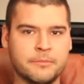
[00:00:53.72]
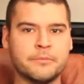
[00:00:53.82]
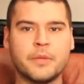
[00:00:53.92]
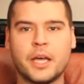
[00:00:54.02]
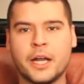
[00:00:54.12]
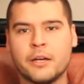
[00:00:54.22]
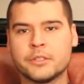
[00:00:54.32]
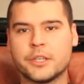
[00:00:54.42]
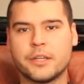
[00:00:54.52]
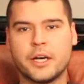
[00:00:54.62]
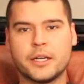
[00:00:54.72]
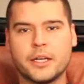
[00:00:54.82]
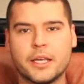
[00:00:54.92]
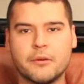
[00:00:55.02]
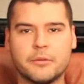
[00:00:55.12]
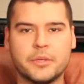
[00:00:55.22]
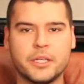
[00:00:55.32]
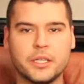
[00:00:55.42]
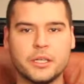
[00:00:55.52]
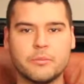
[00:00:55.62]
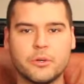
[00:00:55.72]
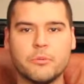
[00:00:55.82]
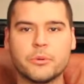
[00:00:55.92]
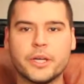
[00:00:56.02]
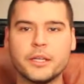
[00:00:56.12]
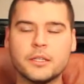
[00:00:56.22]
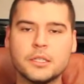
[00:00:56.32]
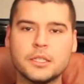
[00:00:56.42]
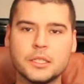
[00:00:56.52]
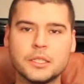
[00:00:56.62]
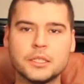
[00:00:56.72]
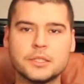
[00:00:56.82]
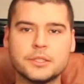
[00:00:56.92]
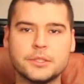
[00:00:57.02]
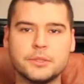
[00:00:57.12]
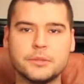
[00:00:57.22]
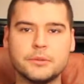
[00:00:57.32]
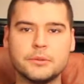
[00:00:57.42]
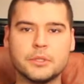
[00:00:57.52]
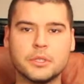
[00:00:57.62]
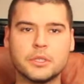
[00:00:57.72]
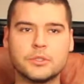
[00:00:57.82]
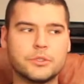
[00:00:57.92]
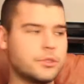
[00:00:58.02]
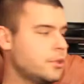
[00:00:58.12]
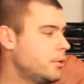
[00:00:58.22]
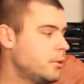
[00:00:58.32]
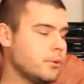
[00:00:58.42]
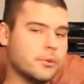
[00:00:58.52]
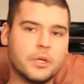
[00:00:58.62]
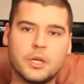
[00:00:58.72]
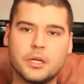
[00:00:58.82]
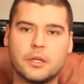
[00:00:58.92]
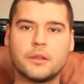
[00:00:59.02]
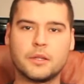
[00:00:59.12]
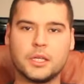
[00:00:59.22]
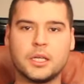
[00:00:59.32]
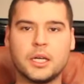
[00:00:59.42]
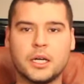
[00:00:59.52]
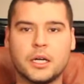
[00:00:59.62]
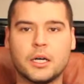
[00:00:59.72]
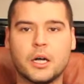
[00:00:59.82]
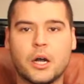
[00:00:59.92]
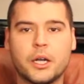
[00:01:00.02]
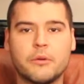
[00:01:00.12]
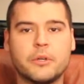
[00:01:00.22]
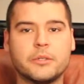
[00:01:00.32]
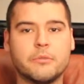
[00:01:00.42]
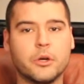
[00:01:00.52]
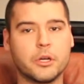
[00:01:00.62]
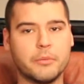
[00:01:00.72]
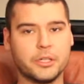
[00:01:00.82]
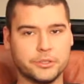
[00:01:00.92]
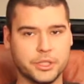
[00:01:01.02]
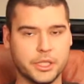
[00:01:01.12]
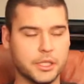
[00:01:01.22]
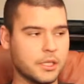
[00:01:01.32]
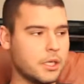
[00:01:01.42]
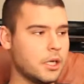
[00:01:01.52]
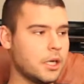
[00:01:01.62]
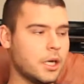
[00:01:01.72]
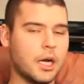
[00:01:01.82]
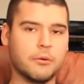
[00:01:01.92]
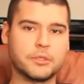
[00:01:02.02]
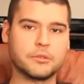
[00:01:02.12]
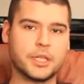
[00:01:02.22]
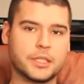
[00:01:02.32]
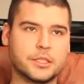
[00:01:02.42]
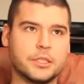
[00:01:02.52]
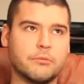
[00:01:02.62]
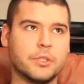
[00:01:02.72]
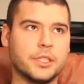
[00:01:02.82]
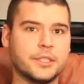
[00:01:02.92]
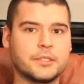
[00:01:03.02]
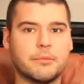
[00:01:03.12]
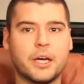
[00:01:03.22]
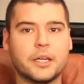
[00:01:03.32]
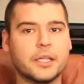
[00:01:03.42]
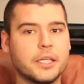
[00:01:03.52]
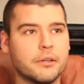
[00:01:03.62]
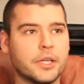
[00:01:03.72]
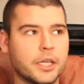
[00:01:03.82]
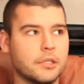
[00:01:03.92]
I only thought it would be appropriate to do the Hardywood Mocha Belgique, which was actually released about a year ago